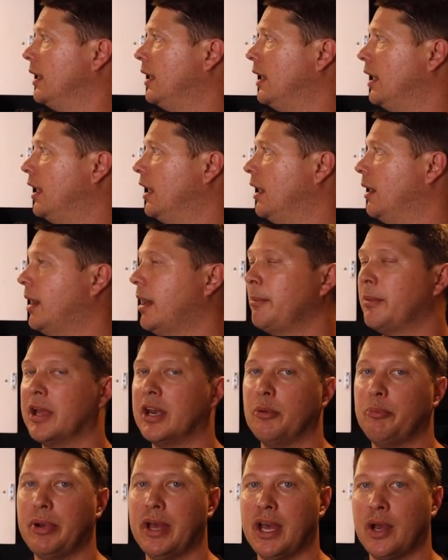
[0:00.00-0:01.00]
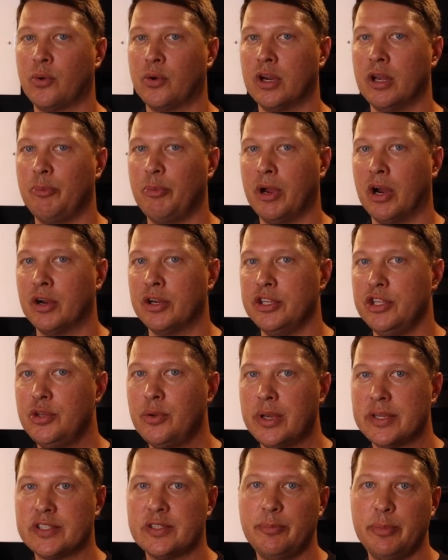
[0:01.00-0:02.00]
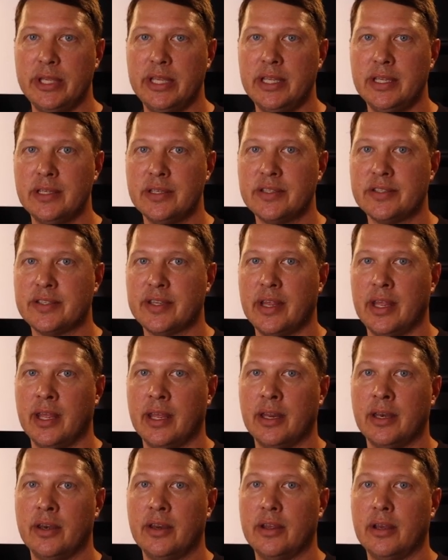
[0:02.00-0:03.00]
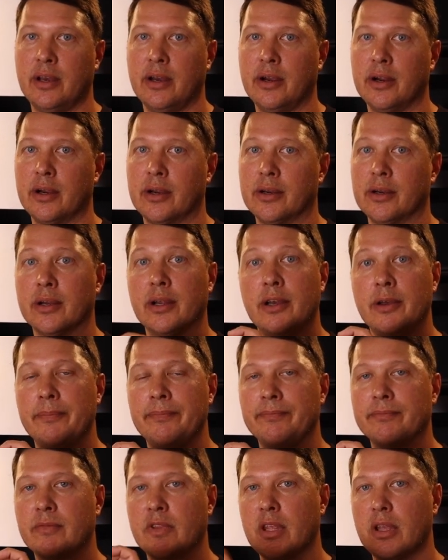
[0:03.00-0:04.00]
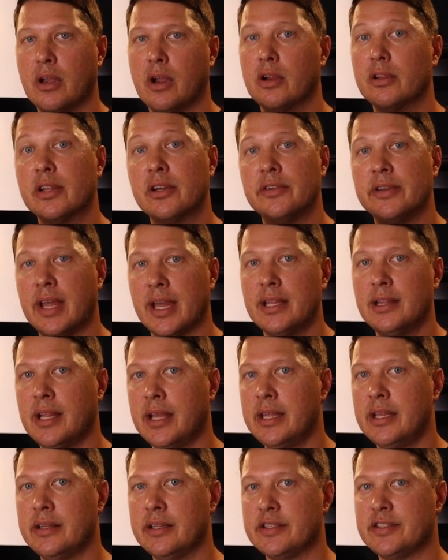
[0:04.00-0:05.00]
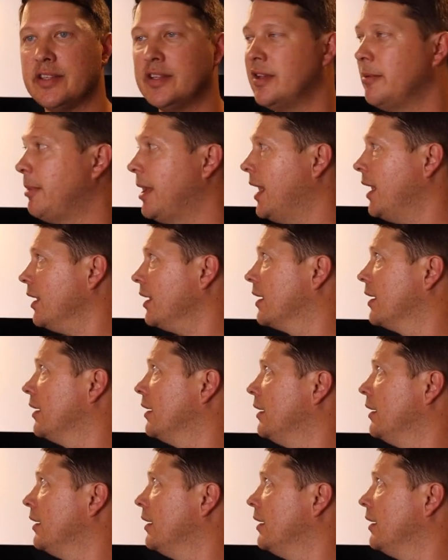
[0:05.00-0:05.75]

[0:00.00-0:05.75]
Uh, I'm gonna power up our USBs and our, um, our little night light that's in the back.